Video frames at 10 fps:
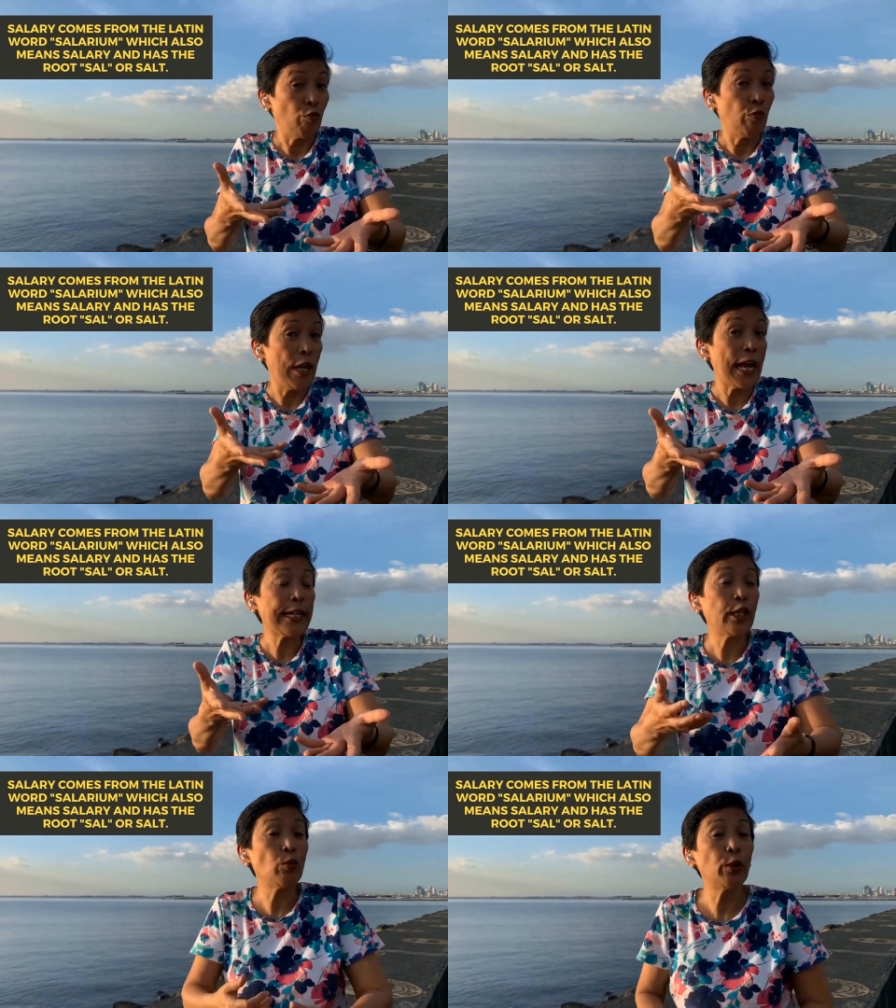The
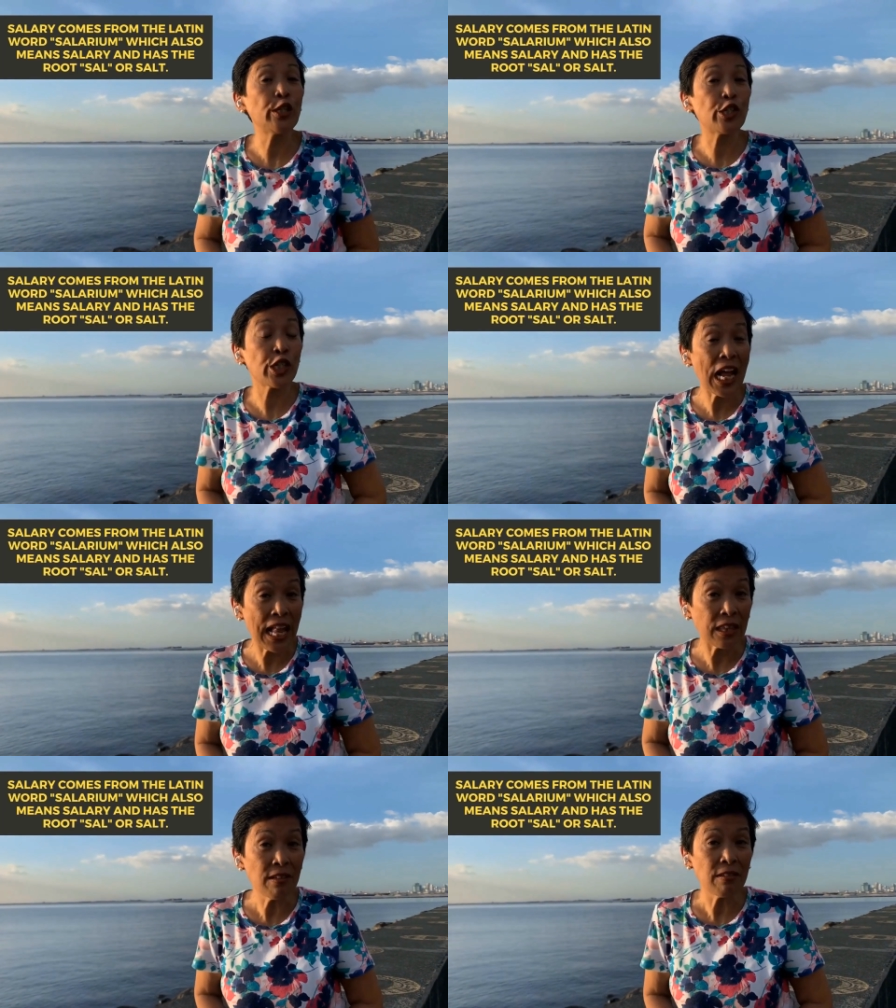Latin word
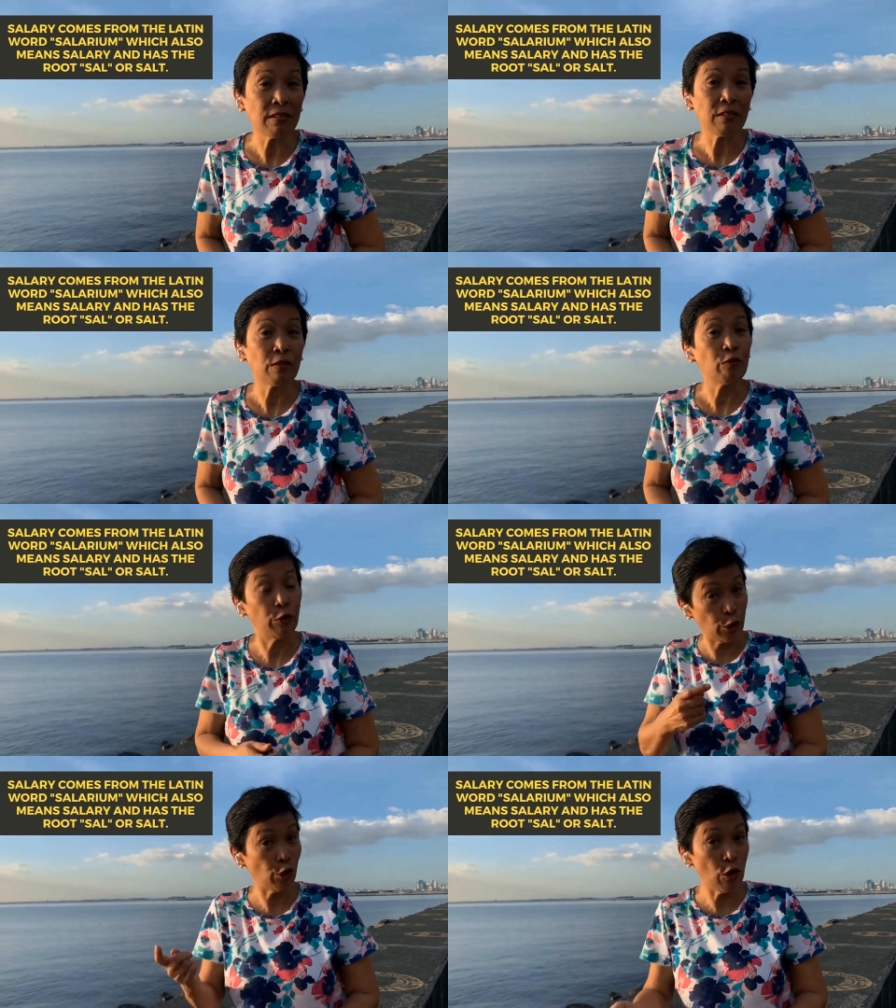sal,
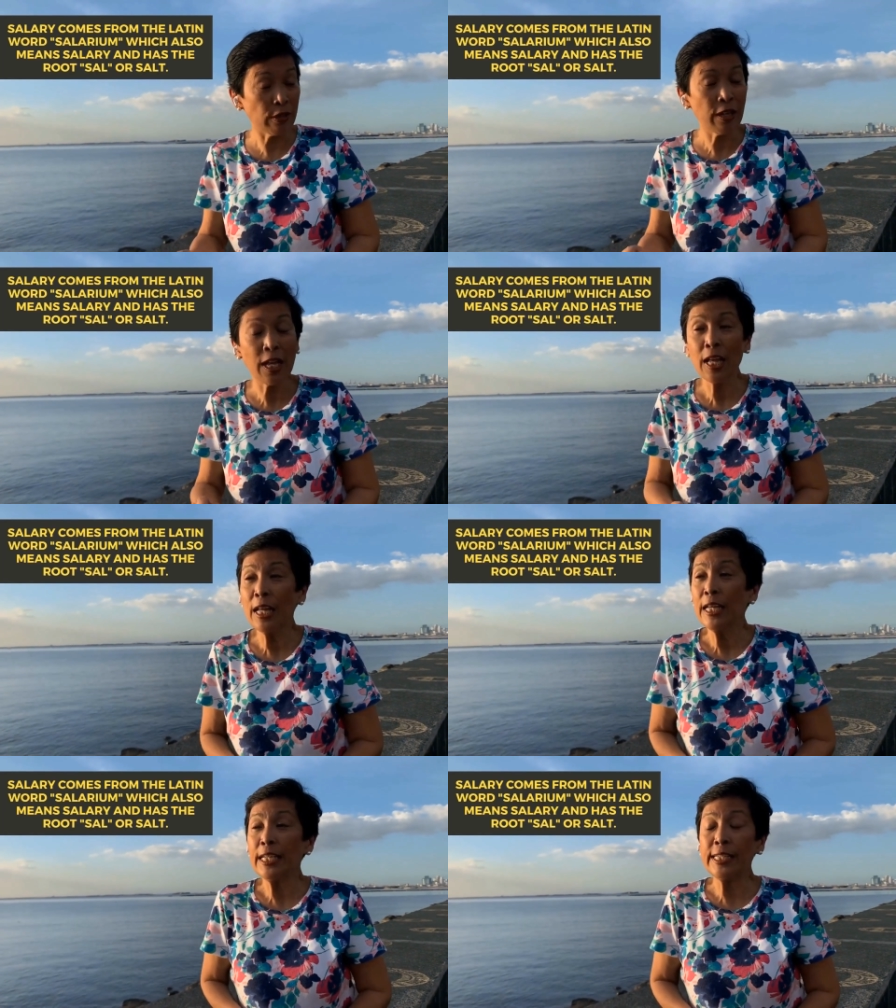for salt,
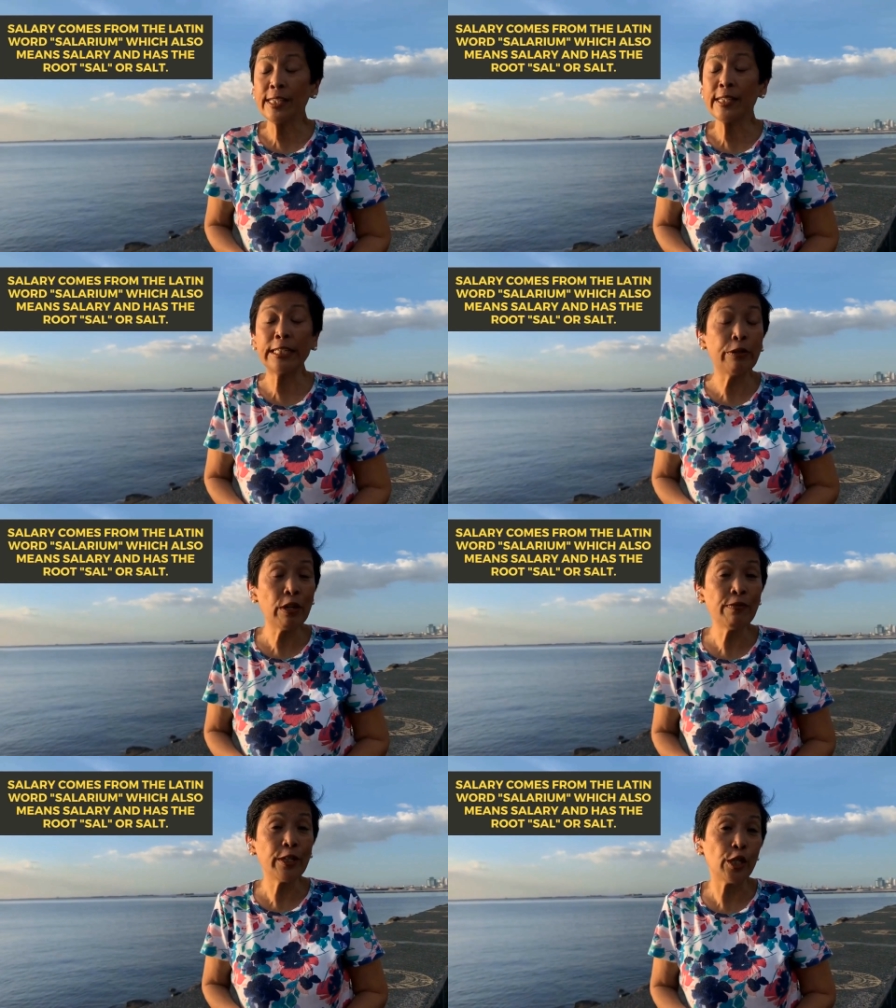is the
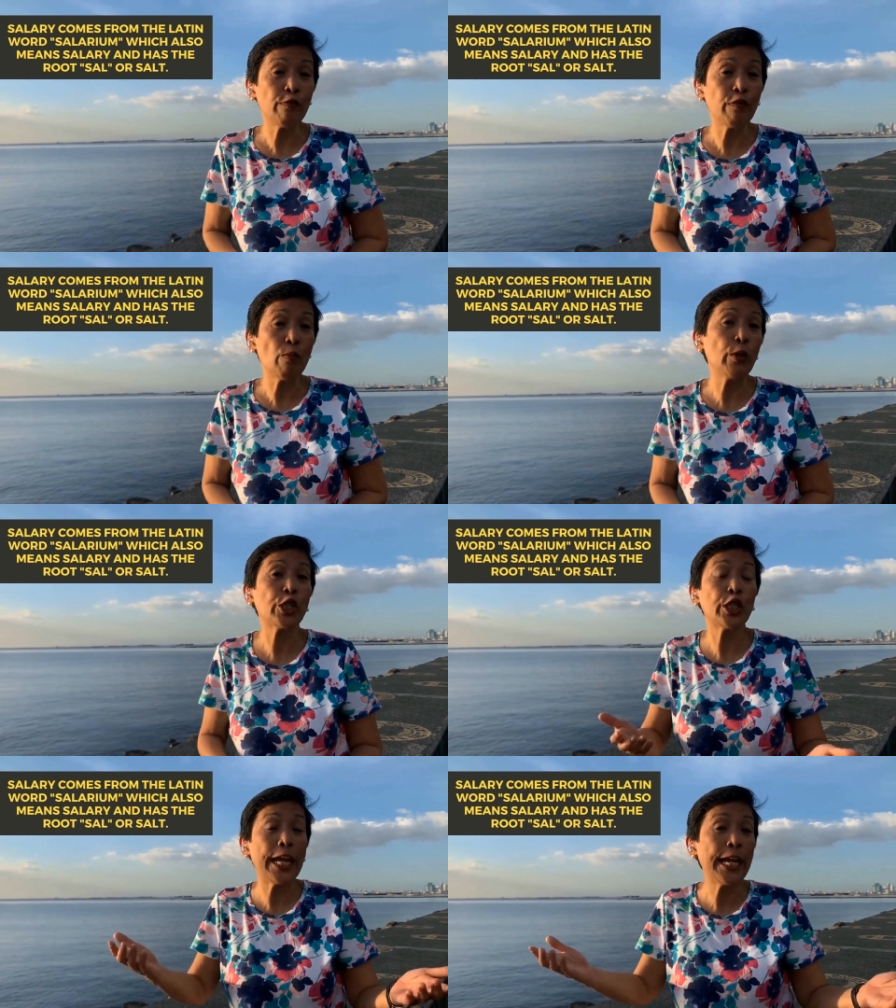derivative from
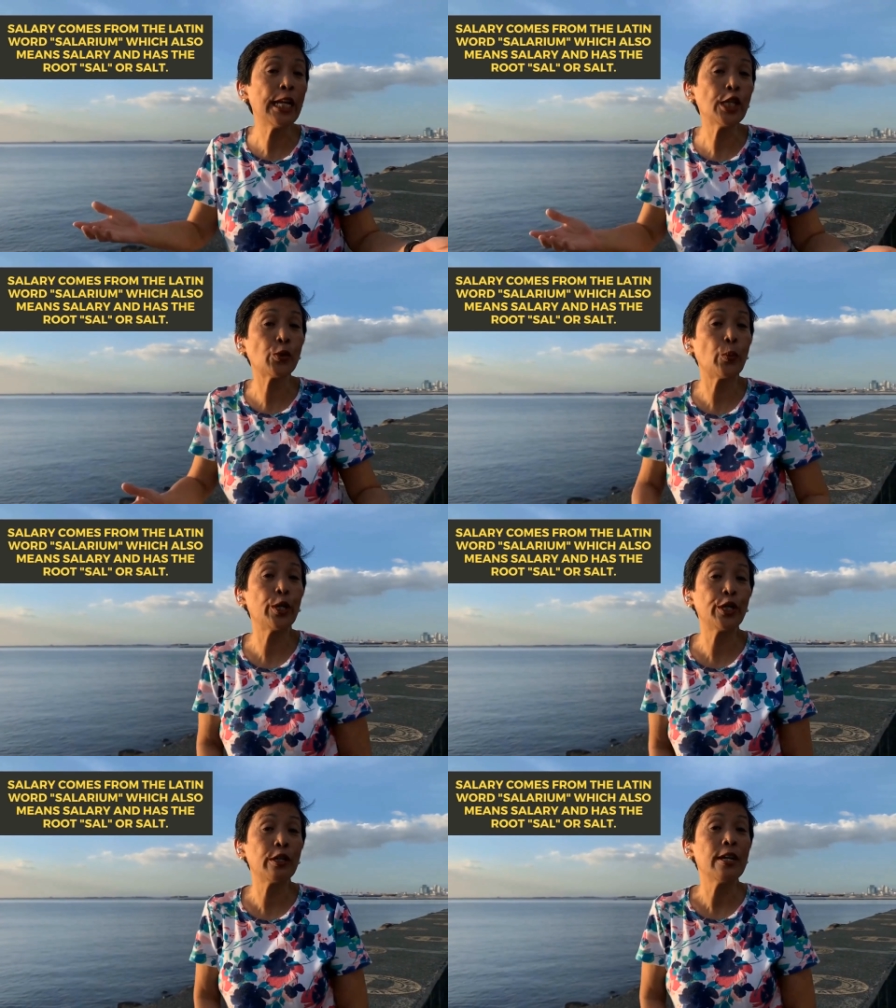which the English
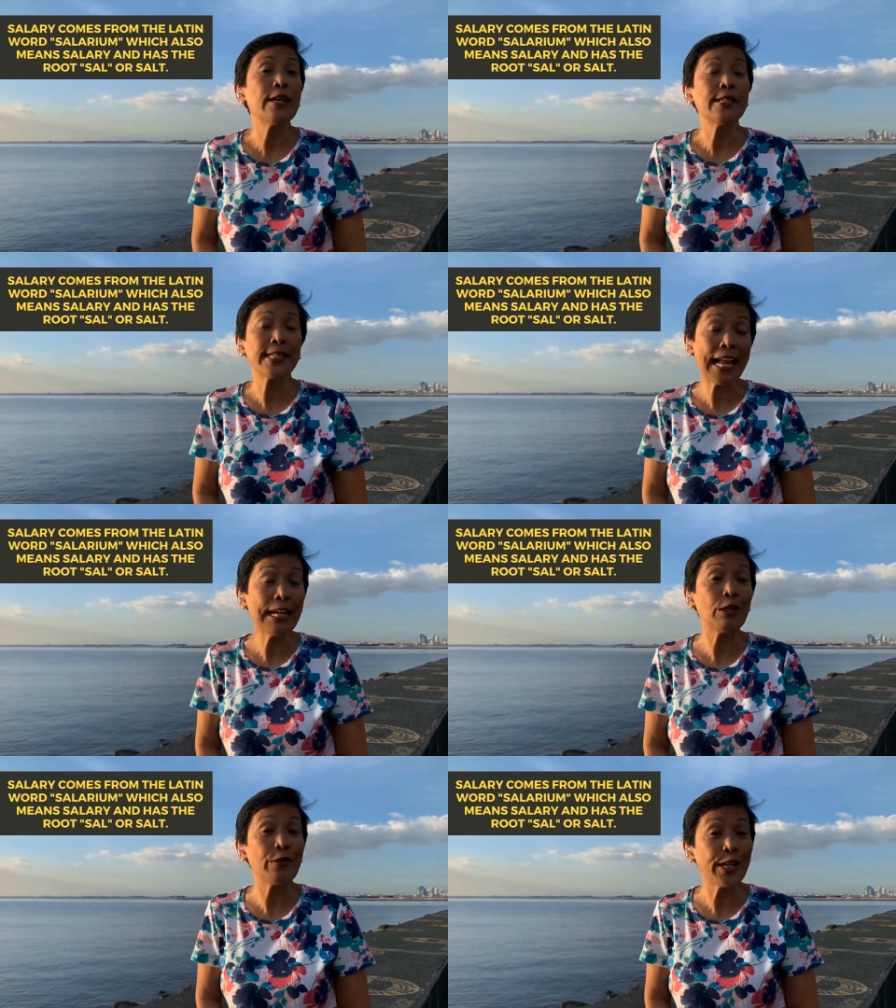word
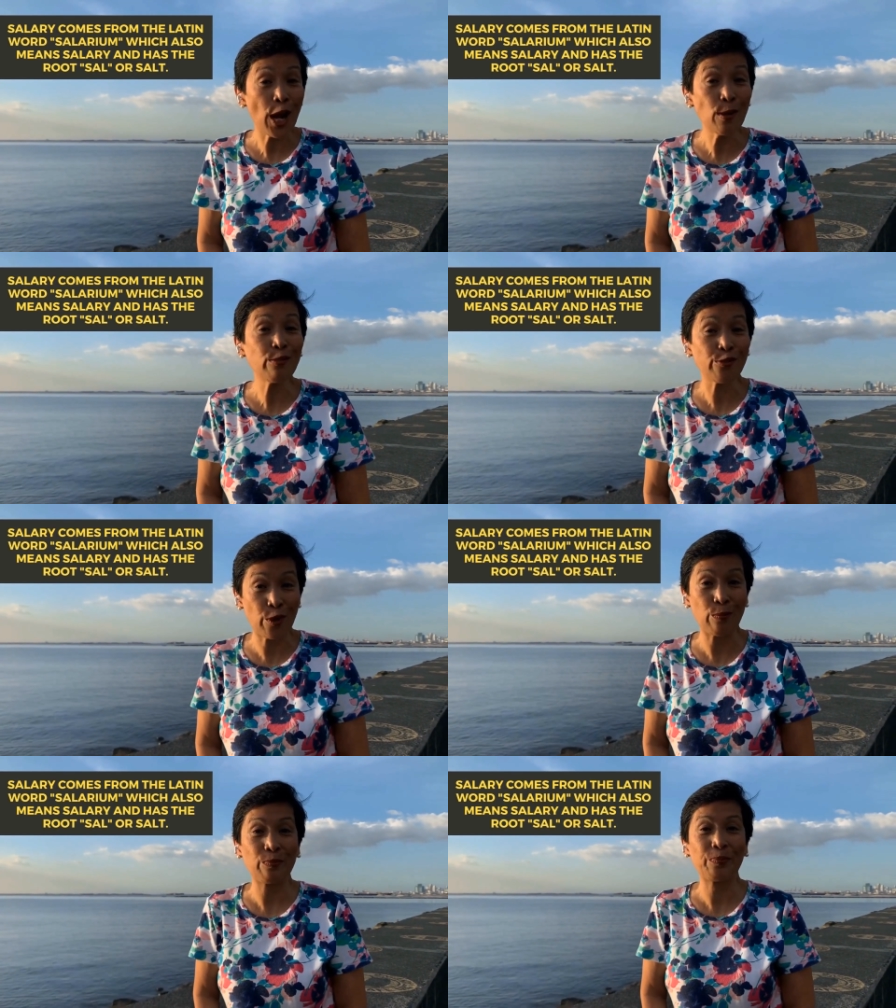salary comes
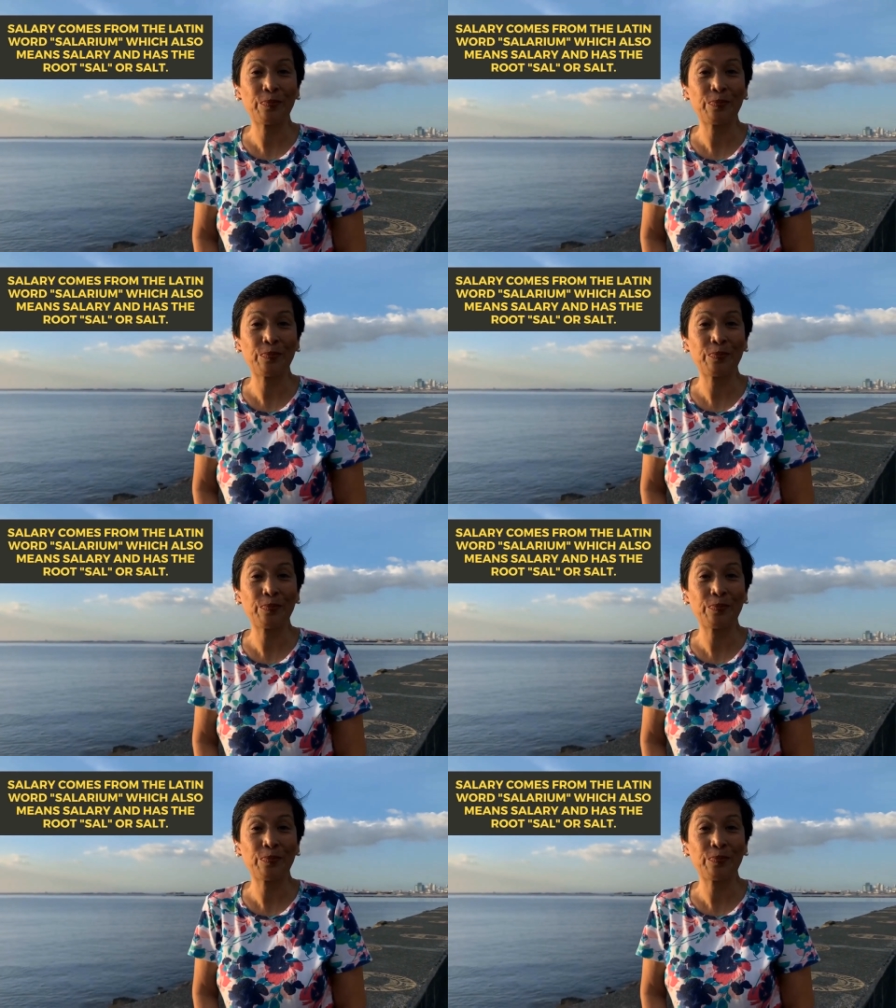from.